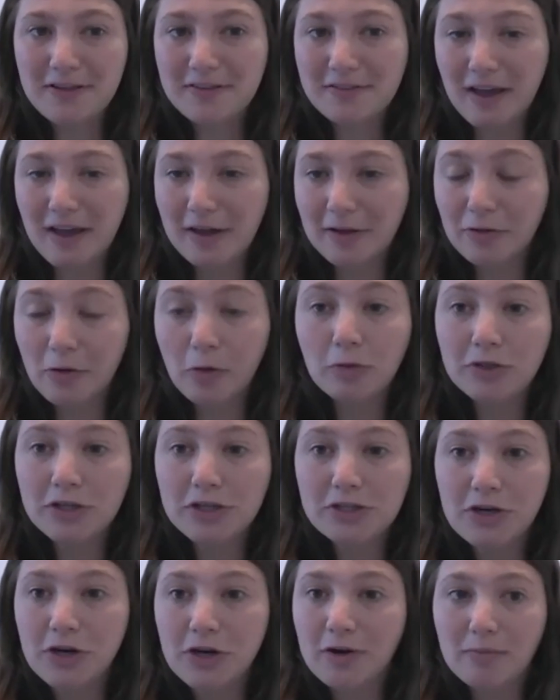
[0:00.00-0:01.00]
the only
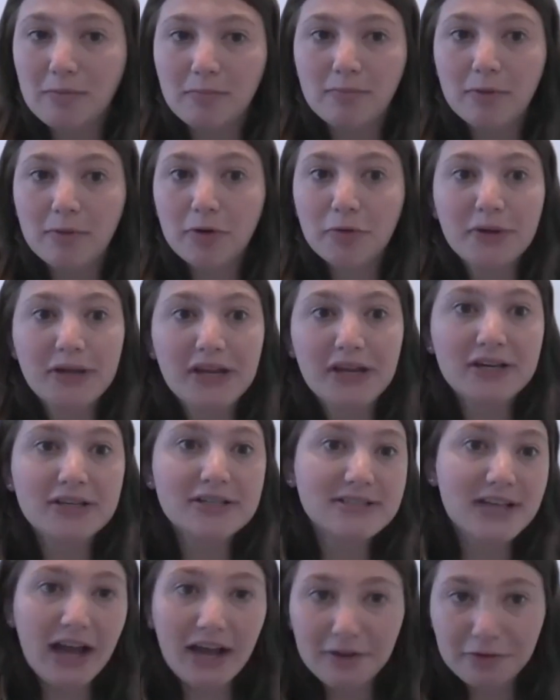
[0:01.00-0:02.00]
term marine
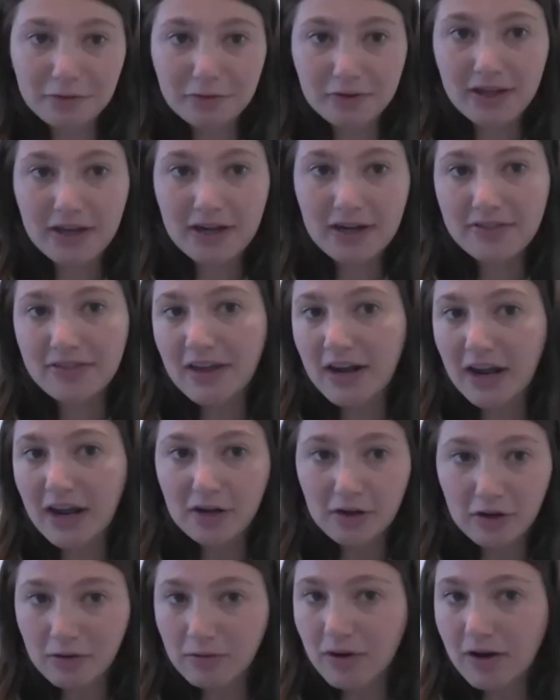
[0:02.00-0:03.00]
science related that I
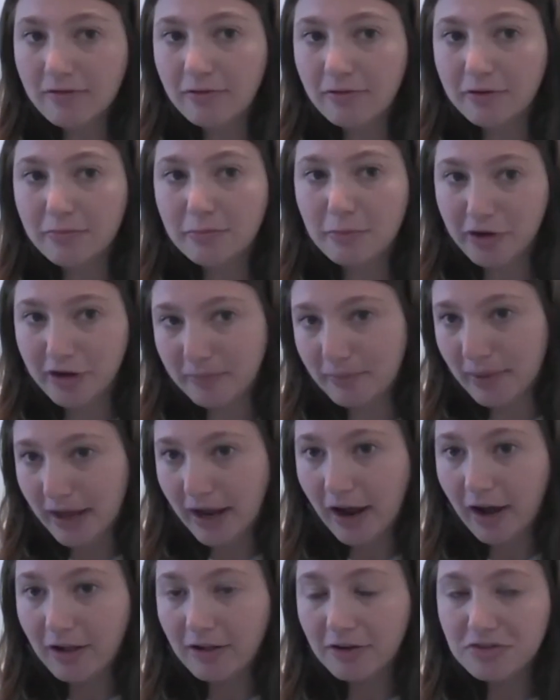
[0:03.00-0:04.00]
knew of was marine
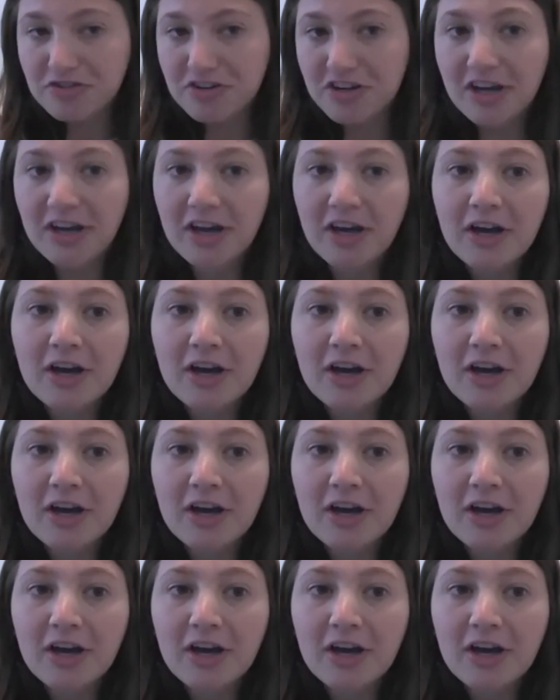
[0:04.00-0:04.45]
biology.